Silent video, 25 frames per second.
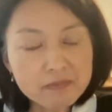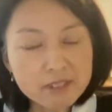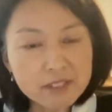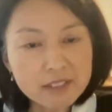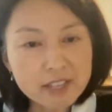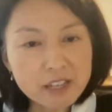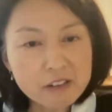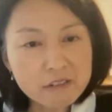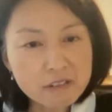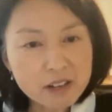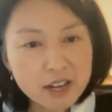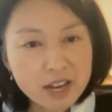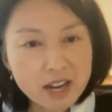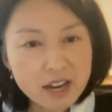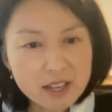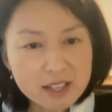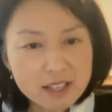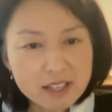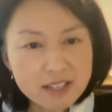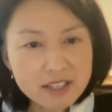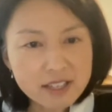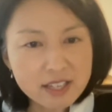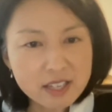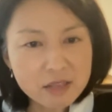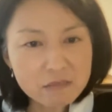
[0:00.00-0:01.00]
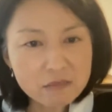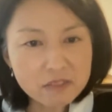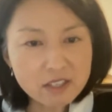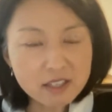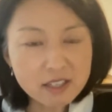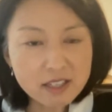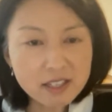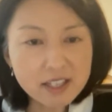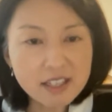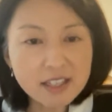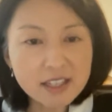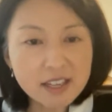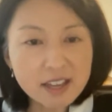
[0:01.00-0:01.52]
they were kind of the same
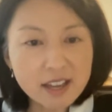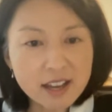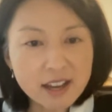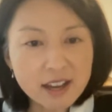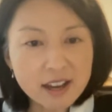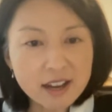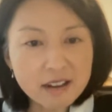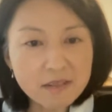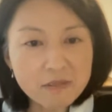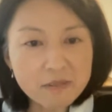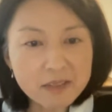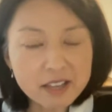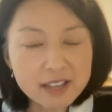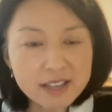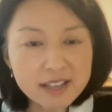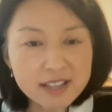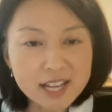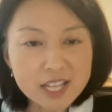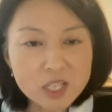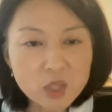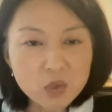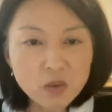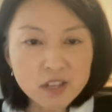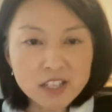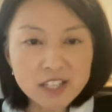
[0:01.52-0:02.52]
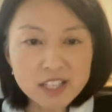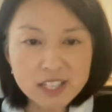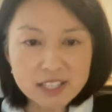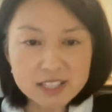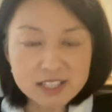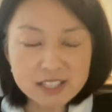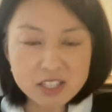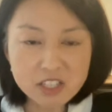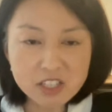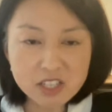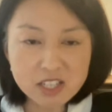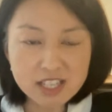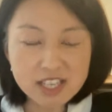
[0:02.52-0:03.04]
thing um, and that's why he had
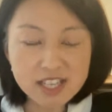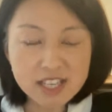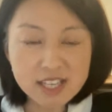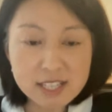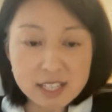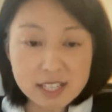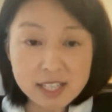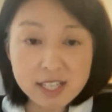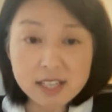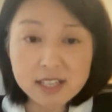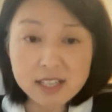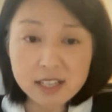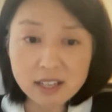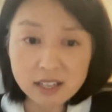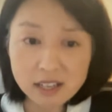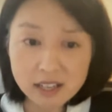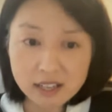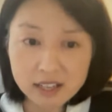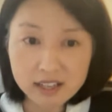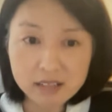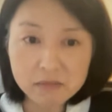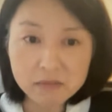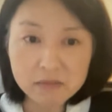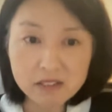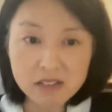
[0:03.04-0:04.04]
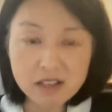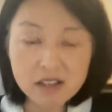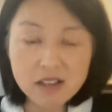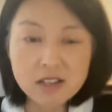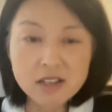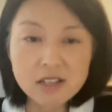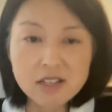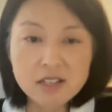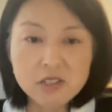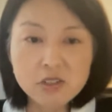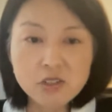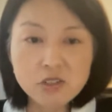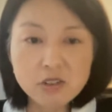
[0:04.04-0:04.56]
such an easy time
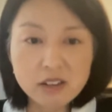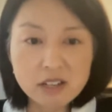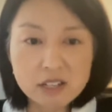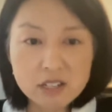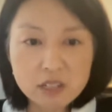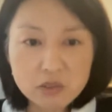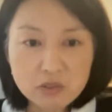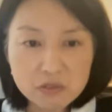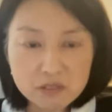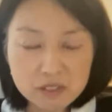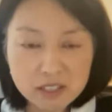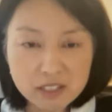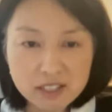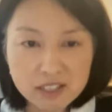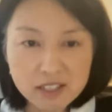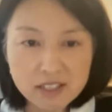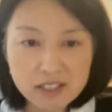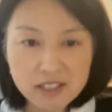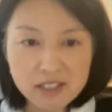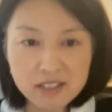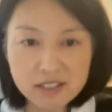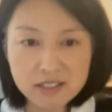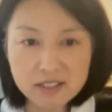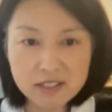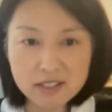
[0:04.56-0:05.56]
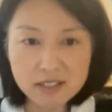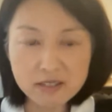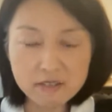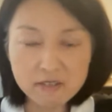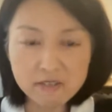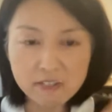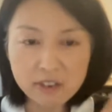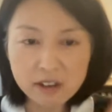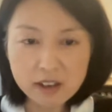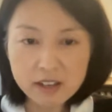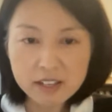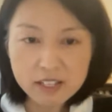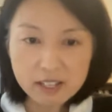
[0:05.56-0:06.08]
transferring his
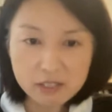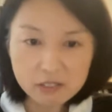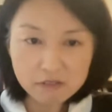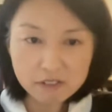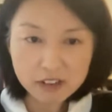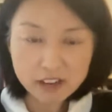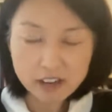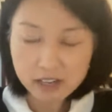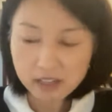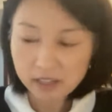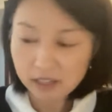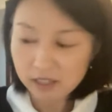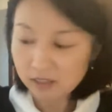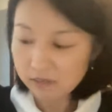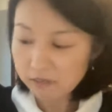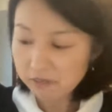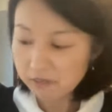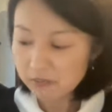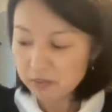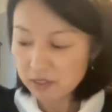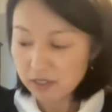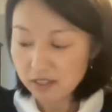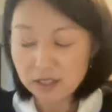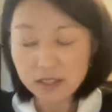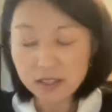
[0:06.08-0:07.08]
symphonic writing